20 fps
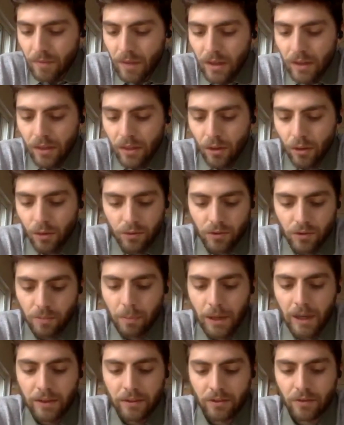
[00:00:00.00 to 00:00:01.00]
those
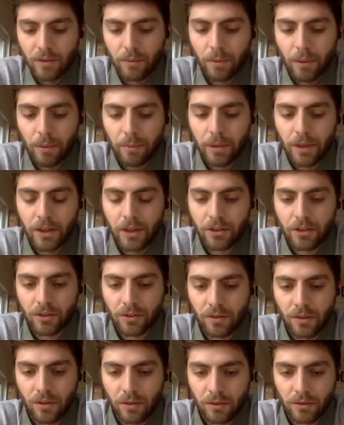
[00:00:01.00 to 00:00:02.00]
parts of the
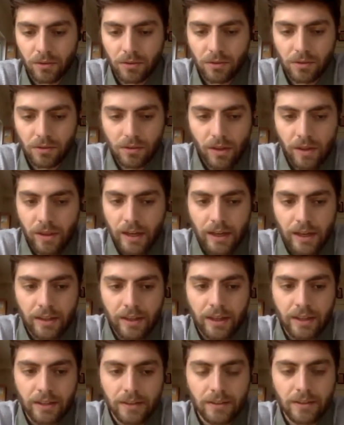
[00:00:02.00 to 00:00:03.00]
population, those
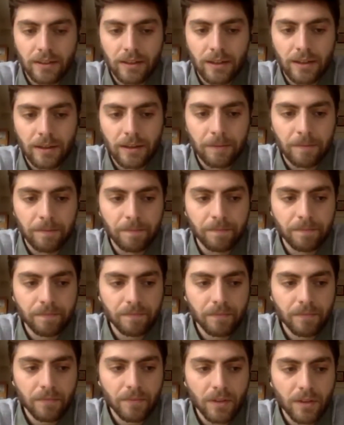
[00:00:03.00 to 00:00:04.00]

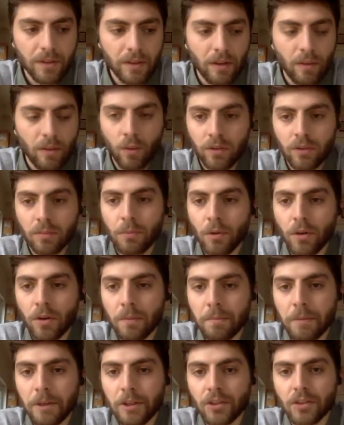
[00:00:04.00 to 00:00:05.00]
that want more
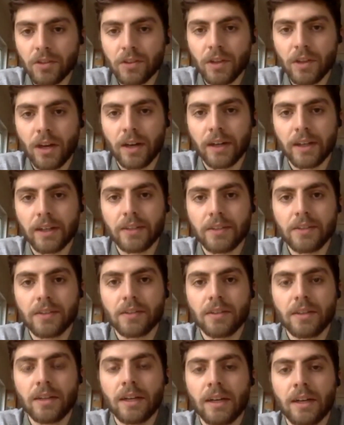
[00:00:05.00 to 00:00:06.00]
ambitious
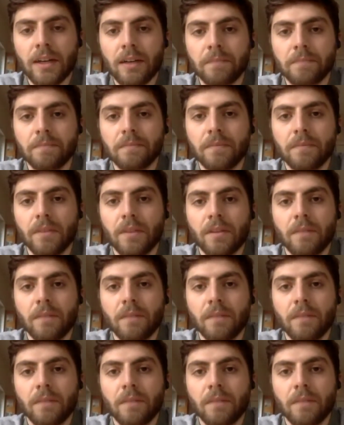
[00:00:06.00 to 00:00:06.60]
targets. The